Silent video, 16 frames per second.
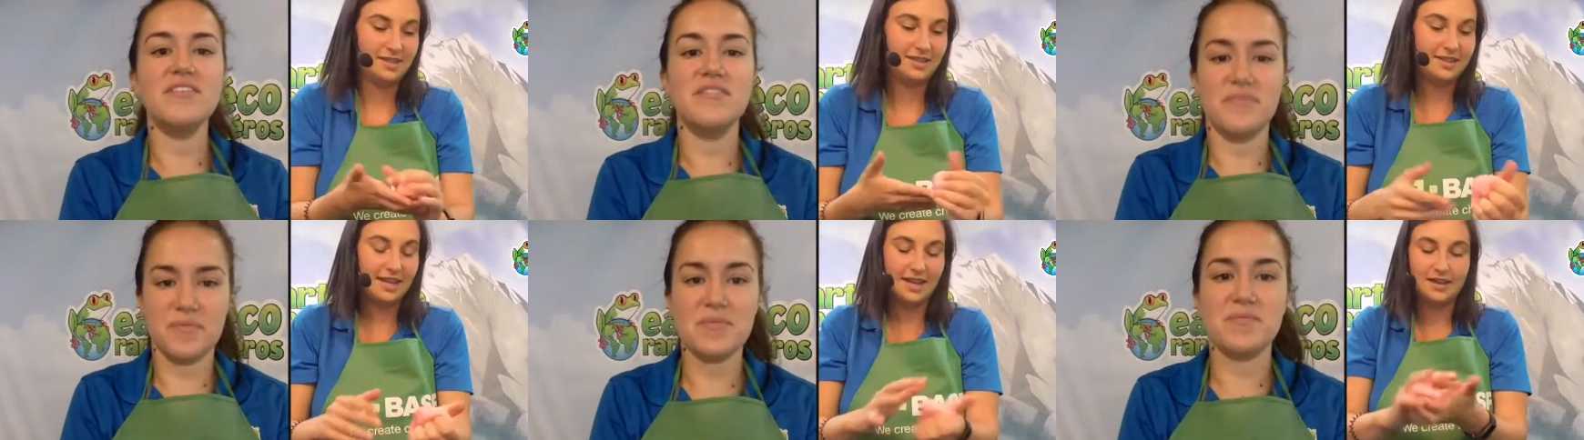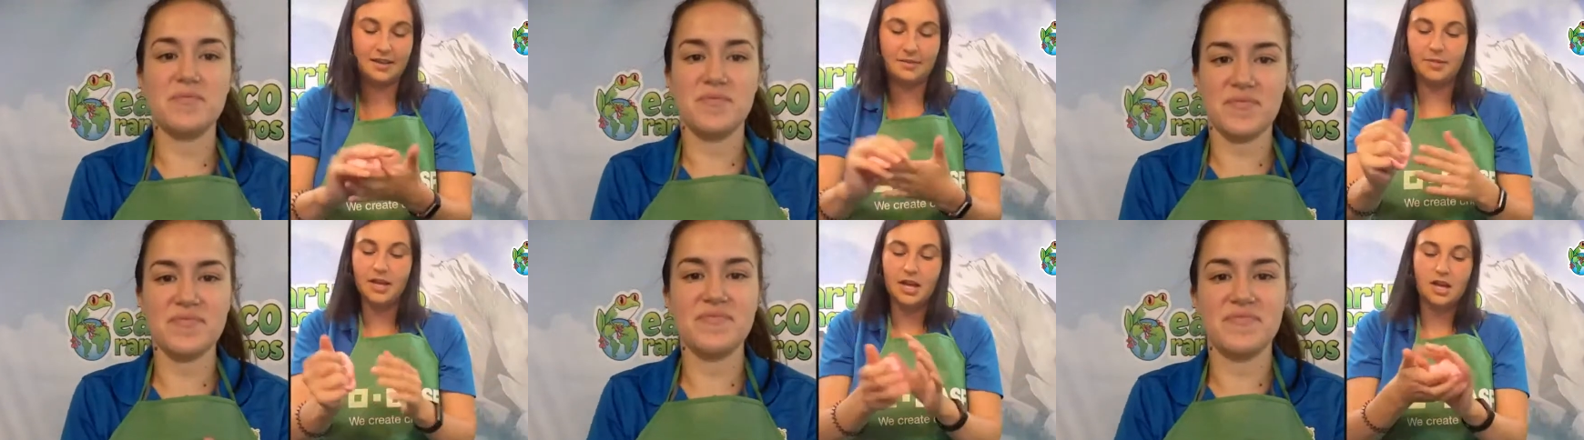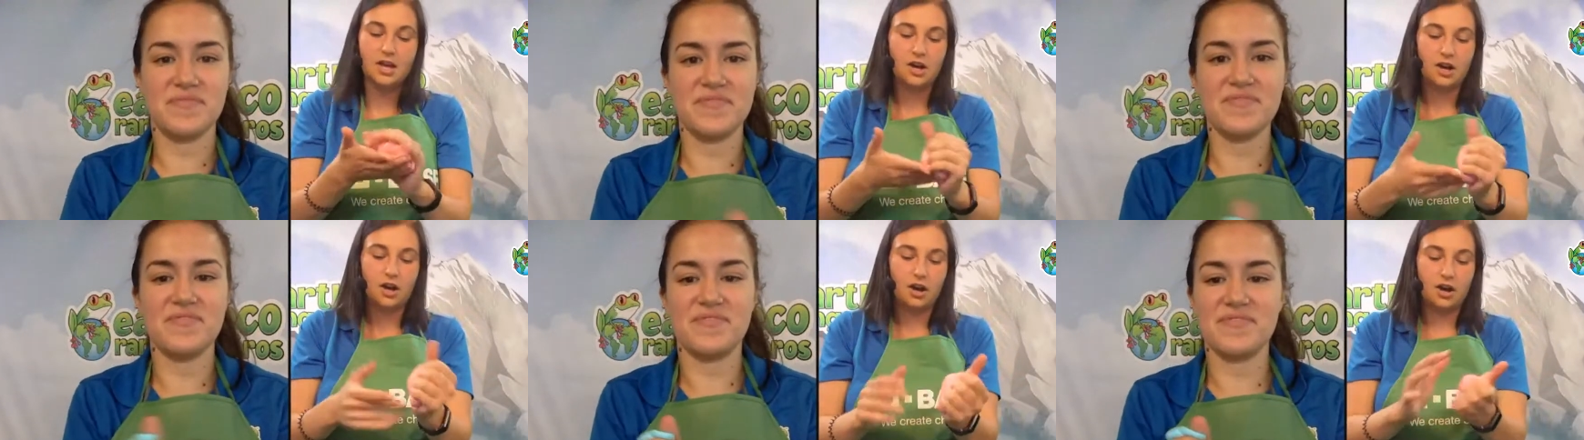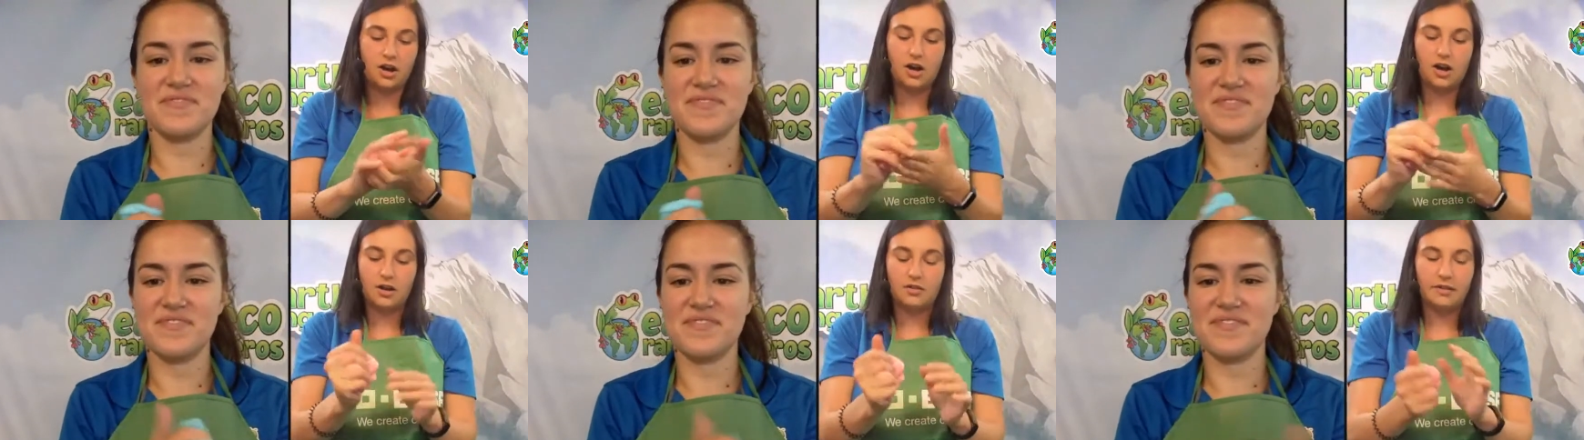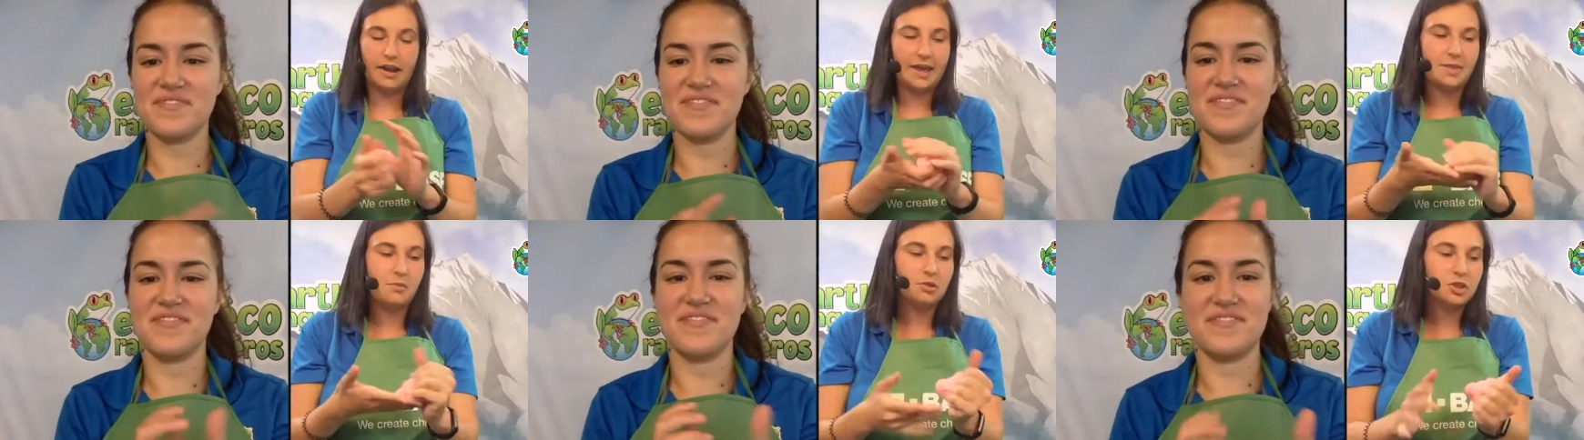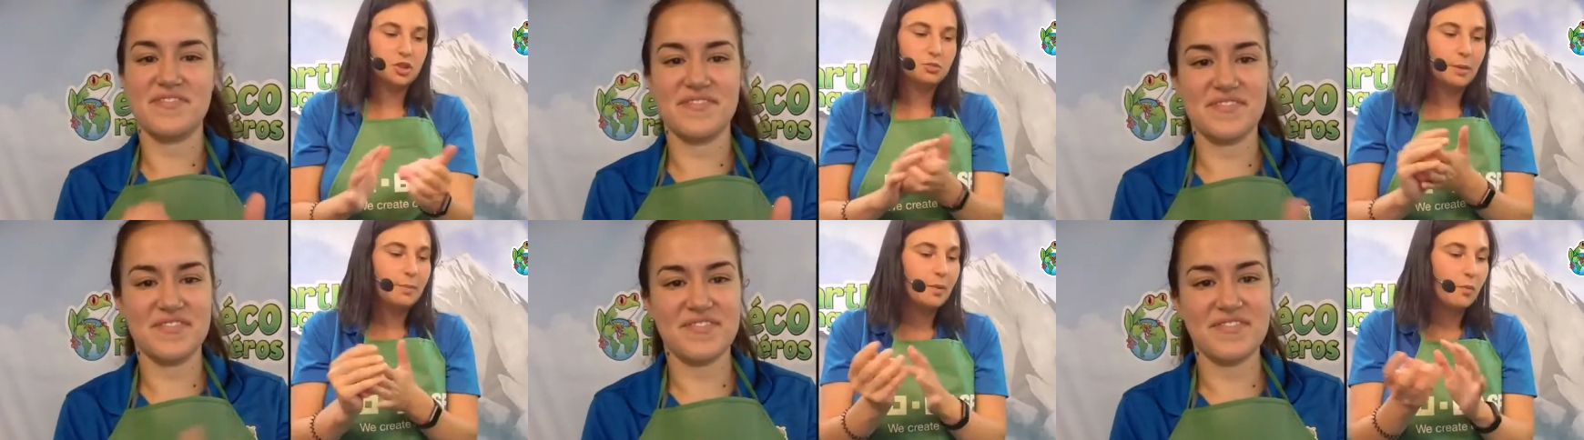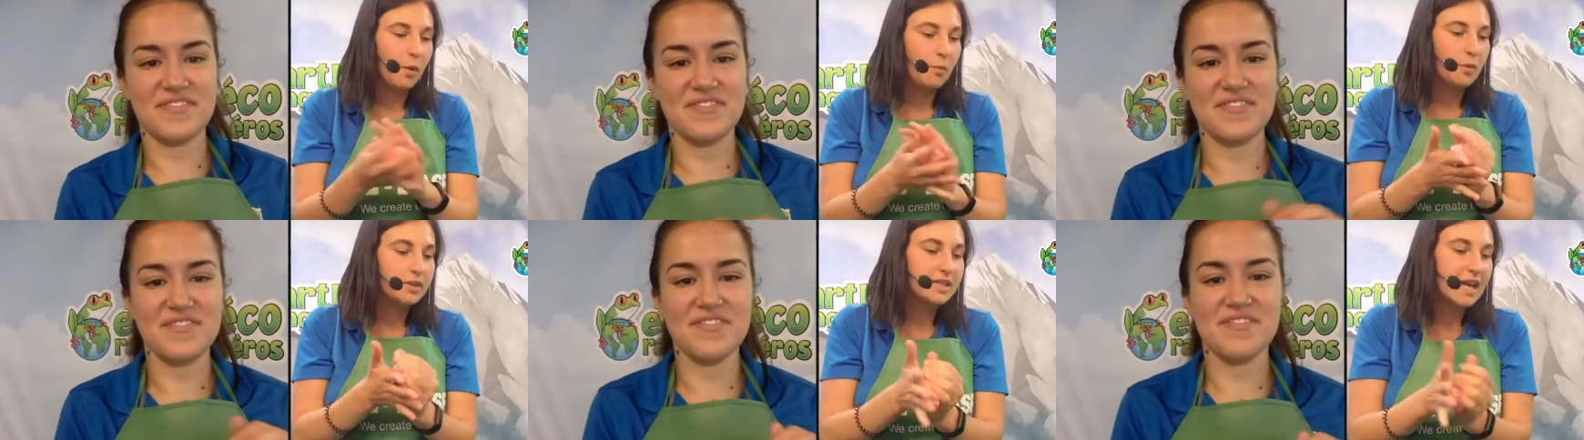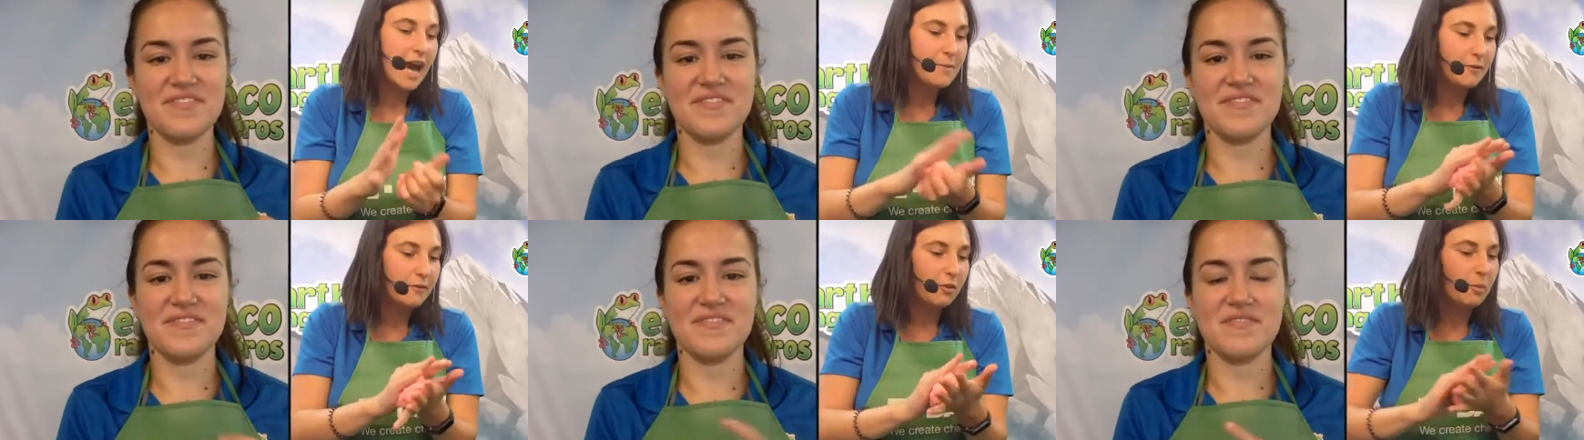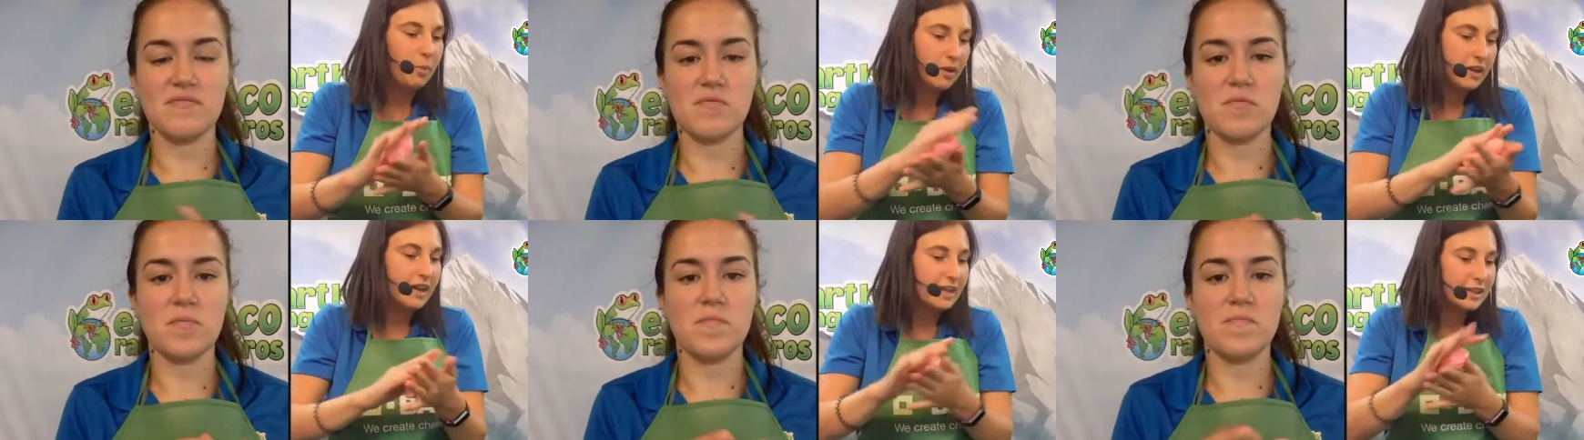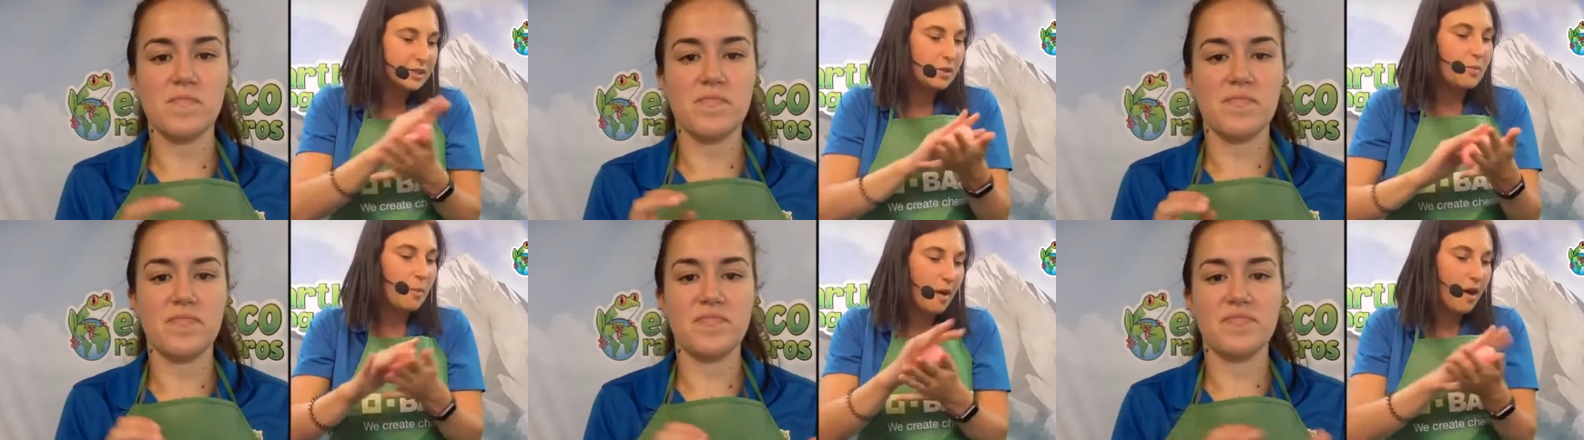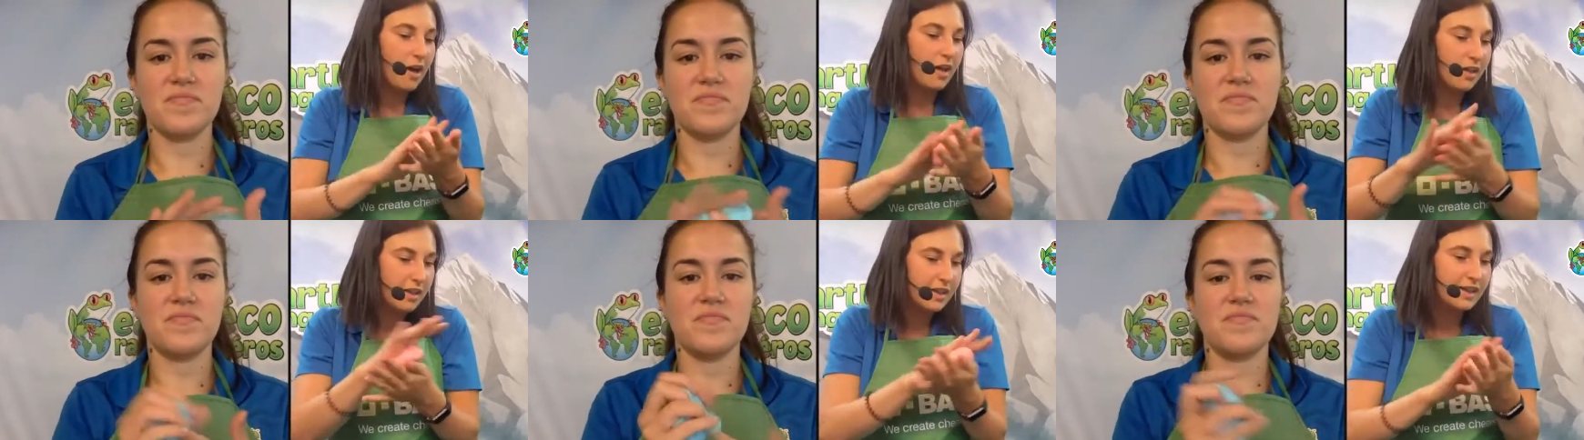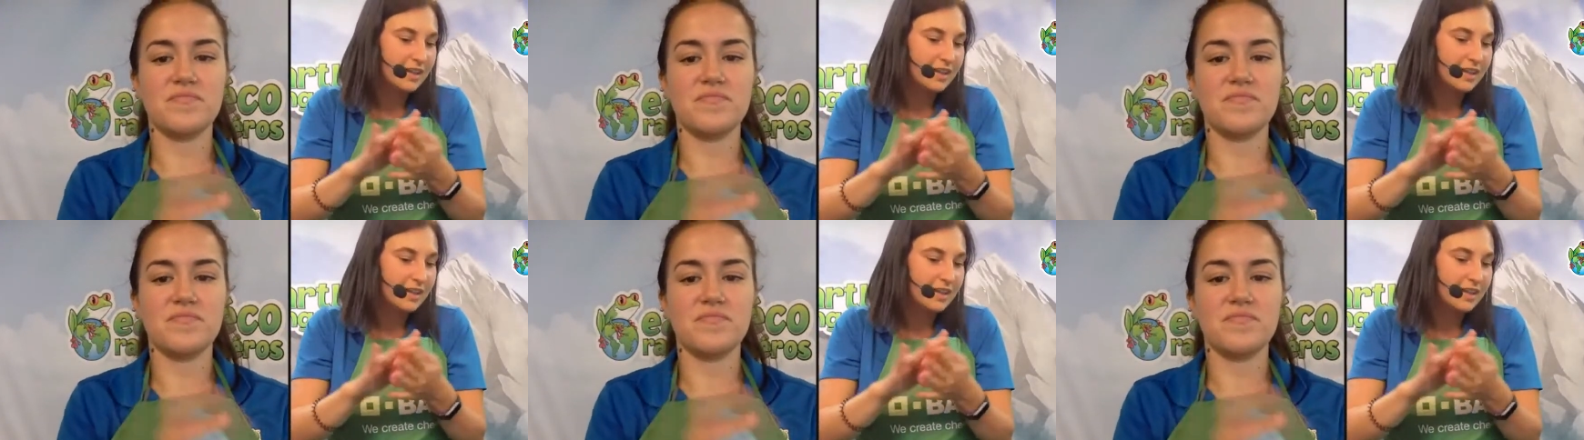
Speaker 1: same. All right. And then we'll just rip it one more time. Everyone put it into a ball.